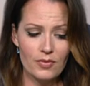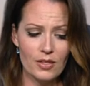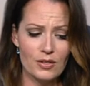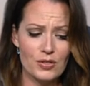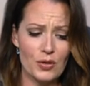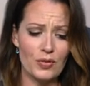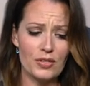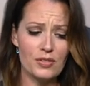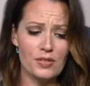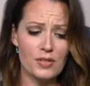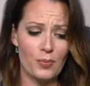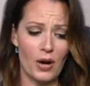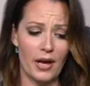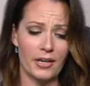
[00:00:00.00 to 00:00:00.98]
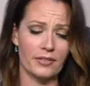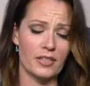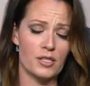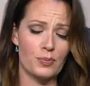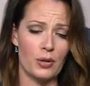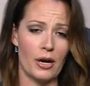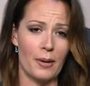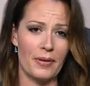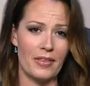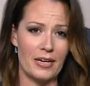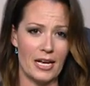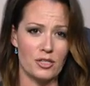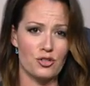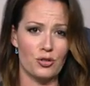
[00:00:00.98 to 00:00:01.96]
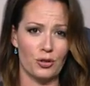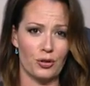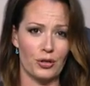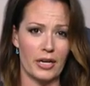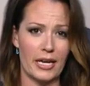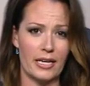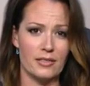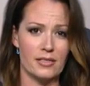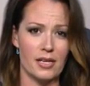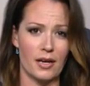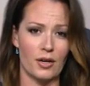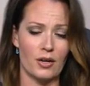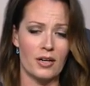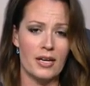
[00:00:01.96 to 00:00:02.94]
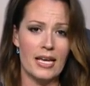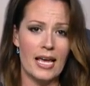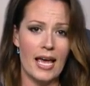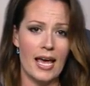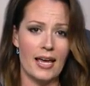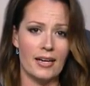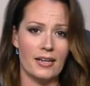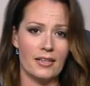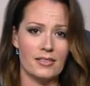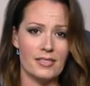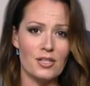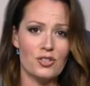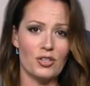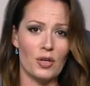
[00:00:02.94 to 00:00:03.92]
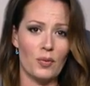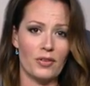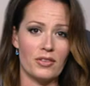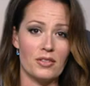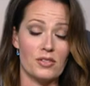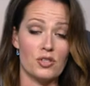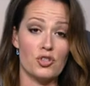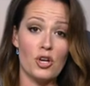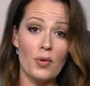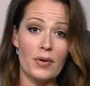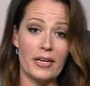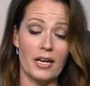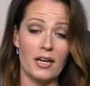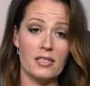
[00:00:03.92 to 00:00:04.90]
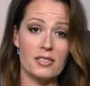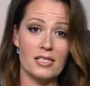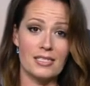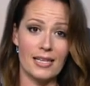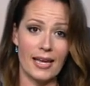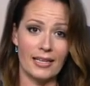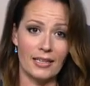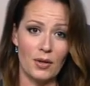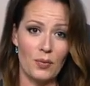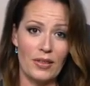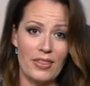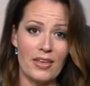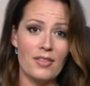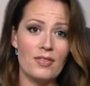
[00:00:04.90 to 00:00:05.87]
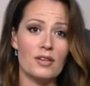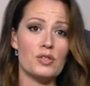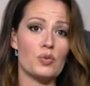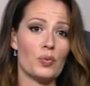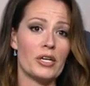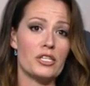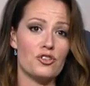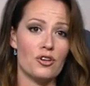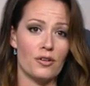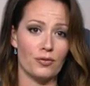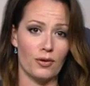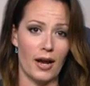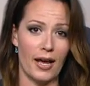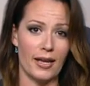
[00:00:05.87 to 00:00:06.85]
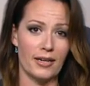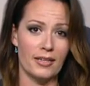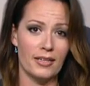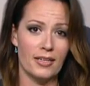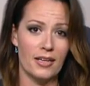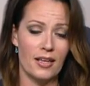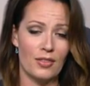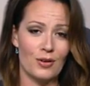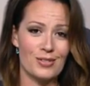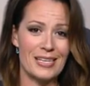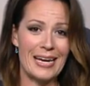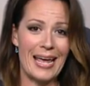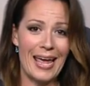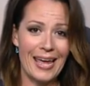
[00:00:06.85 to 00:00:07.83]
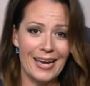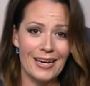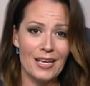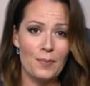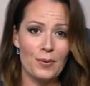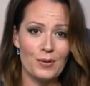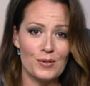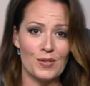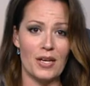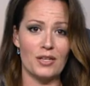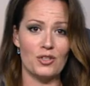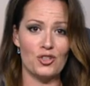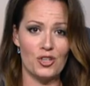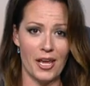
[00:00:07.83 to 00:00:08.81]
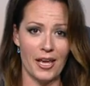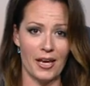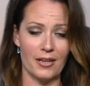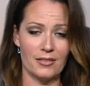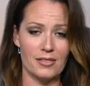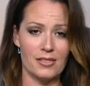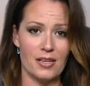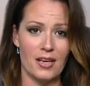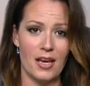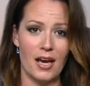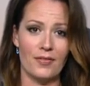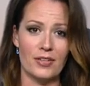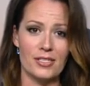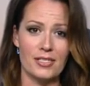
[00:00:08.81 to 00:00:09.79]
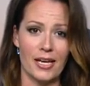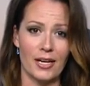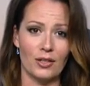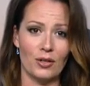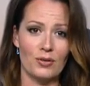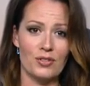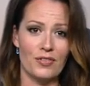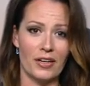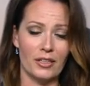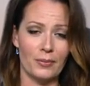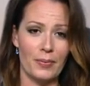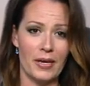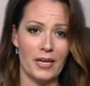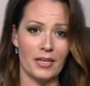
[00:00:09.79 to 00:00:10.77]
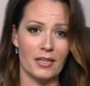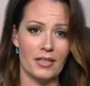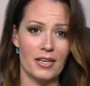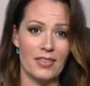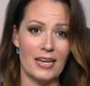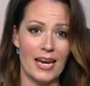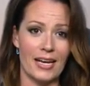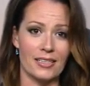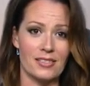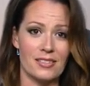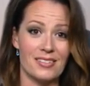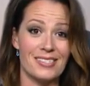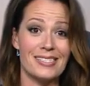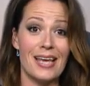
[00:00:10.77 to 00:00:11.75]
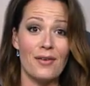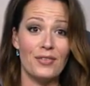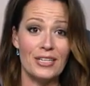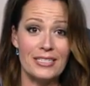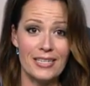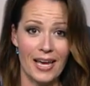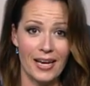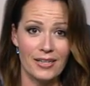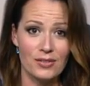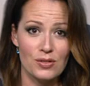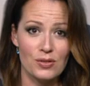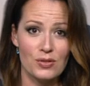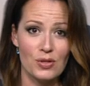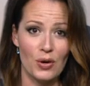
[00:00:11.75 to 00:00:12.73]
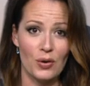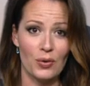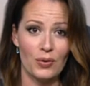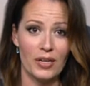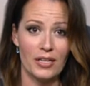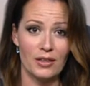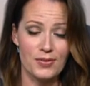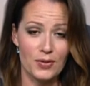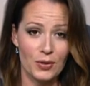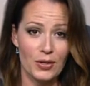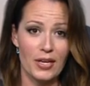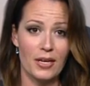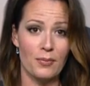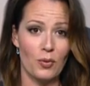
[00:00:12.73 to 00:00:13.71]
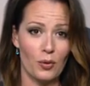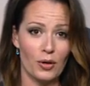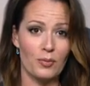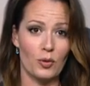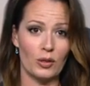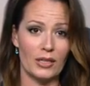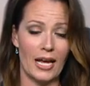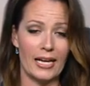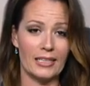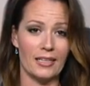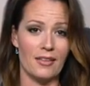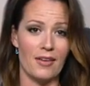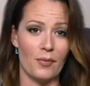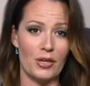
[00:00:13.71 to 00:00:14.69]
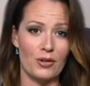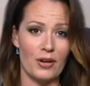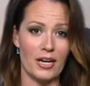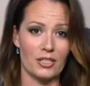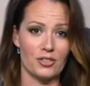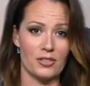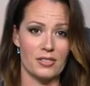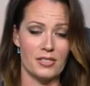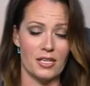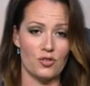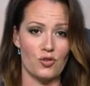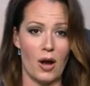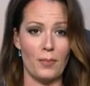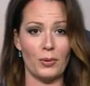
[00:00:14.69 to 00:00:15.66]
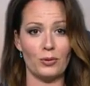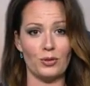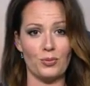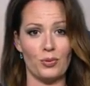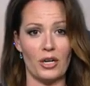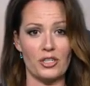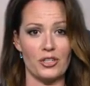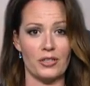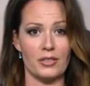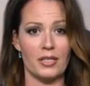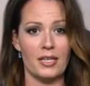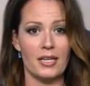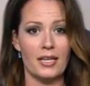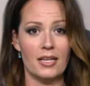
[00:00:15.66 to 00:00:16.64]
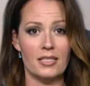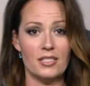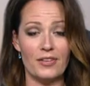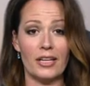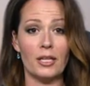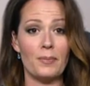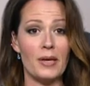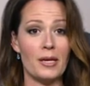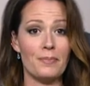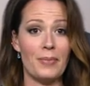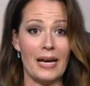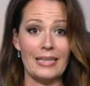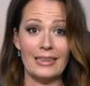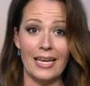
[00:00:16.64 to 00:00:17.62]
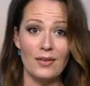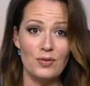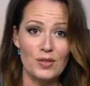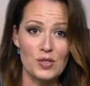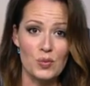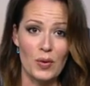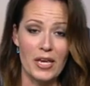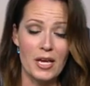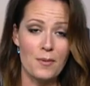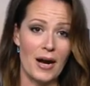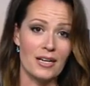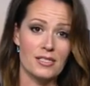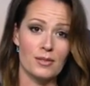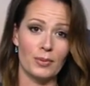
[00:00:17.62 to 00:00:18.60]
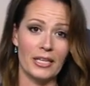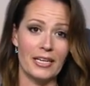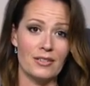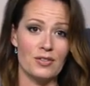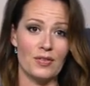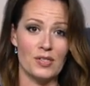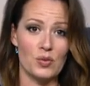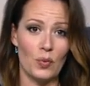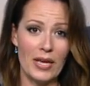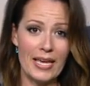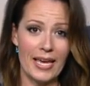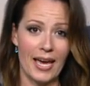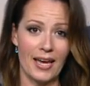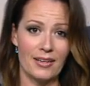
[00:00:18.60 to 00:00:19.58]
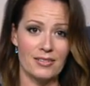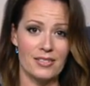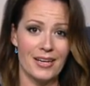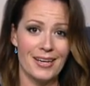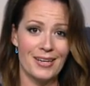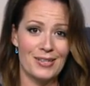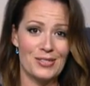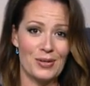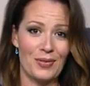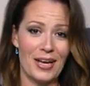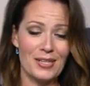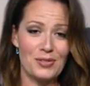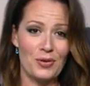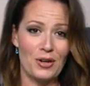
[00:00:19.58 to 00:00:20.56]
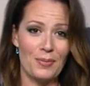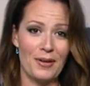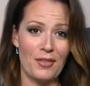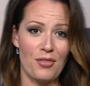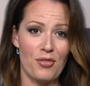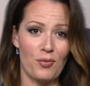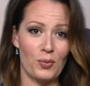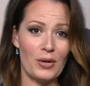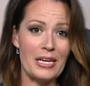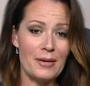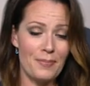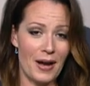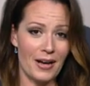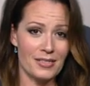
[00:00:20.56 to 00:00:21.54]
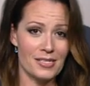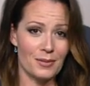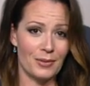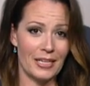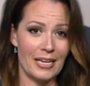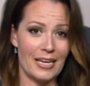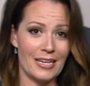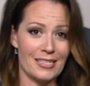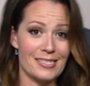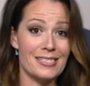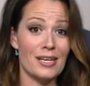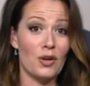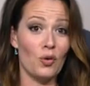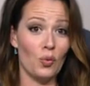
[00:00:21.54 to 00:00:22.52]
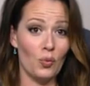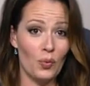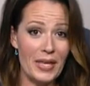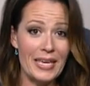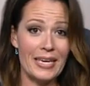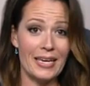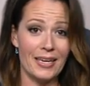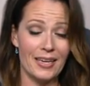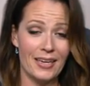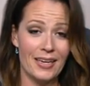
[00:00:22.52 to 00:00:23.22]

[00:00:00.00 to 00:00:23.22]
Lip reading: So this is a product that's put out by the National Hurricane Center, and essentially what this is showing us is likely within this region of red, there's an 80% chance of a cyclone developing in the next 7 days. So it's looking more and more likely that we could actually see a tropical depression developing by late this week, possibly into this weekend. So that's going to be 3 possibly in a single week